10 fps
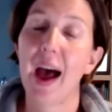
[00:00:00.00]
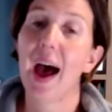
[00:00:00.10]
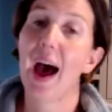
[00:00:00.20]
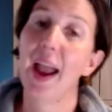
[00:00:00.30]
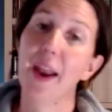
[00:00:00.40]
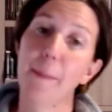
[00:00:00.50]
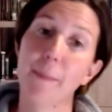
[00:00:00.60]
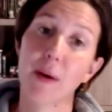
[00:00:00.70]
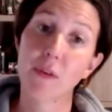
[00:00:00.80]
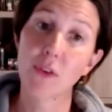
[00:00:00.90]
And
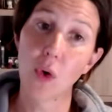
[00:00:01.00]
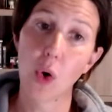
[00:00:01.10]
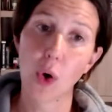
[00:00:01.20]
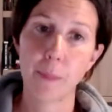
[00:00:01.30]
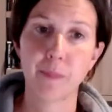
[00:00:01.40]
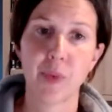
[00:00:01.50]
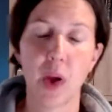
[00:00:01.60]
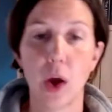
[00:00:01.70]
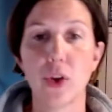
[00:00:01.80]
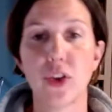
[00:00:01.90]
number 4,
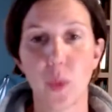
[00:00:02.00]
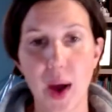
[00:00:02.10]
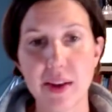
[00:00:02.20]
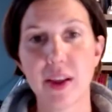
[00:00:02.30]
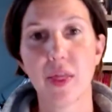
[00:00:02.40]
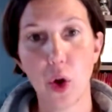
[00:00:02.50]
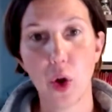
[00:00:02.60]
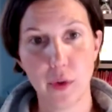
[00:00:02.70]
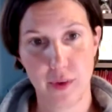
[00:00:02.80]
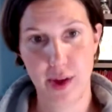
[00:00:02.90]
sweat the
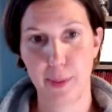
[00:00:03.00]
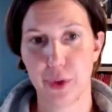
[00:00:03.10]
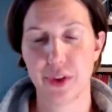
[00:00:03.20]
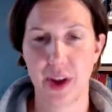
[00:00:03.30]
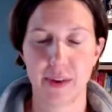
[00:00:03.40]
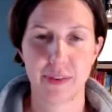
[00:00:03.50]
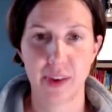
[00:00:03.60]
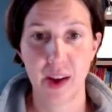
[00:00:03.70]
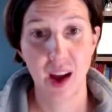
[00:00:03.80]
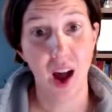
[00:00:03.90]
non-verbal stuff.
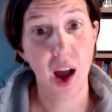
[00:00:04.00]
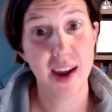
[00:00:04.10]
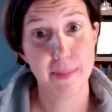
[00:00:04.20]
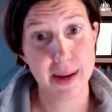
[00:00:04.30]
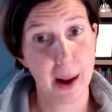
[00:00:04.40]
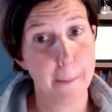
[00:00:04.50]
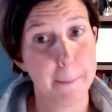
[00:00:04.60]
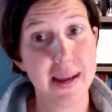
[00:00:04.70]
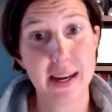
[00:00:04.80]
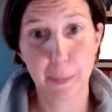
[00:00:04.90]
I have been a
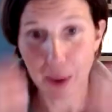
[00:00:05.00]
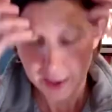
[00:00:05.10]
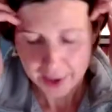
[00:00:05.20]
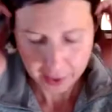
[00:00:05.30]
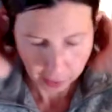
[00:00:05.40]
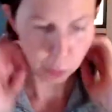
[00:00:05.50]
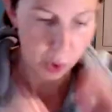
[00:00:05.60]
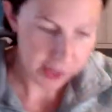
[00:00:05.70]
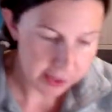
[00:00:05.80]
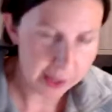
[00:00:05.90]
big planner,
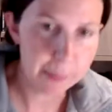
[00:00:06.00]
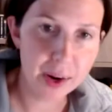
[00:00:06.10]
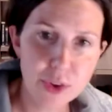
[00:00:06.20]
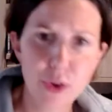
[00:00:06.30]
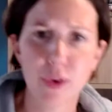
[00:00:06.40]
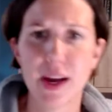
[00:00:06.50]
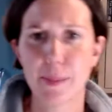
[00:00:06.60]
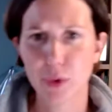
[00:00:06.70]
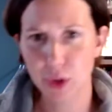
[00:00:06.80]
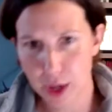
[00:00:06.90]
writing my
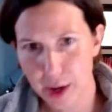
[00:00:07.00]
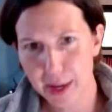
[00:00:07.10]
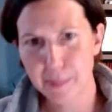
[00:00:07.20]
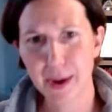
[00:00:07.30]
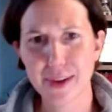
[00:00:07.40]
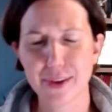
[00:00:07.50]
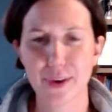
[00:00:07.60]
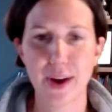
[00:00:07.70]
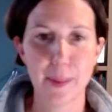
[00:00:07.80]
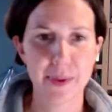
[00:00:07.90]
scripts, learning my
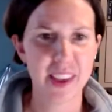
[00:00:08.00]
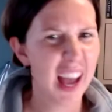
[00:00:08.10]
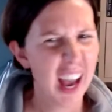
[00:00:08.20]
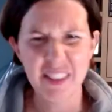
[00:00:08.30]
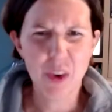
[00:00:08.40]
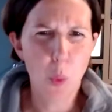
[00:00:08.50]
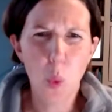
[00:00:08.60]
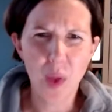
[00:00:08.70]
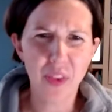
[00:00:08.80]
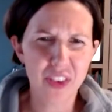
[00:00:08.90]
scripts. I never
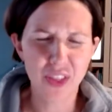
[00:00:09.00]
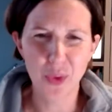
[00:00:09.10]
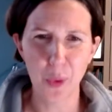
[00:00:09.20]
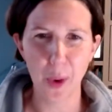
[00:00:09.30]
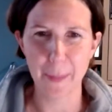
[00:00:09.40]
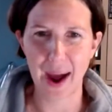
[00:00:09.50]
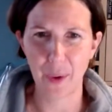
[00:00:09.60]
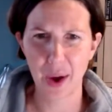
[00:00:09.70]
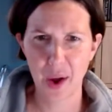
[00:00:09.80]
once thought about